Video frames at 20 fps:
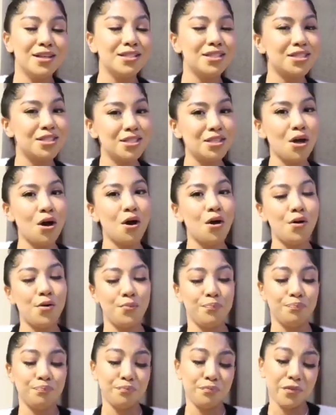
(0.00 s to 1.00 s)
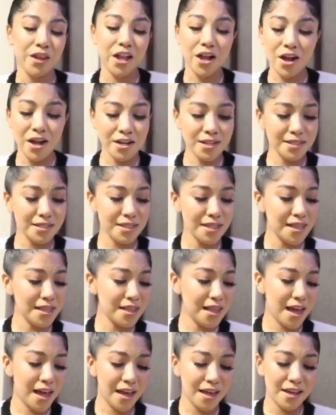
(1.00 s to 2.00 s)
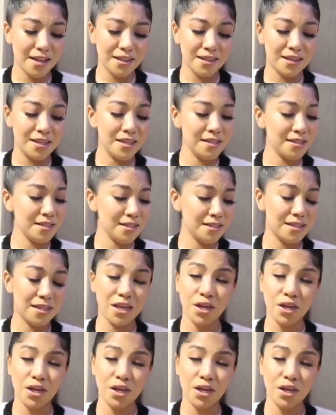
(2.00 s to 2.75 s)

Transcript: So honestly, like, this is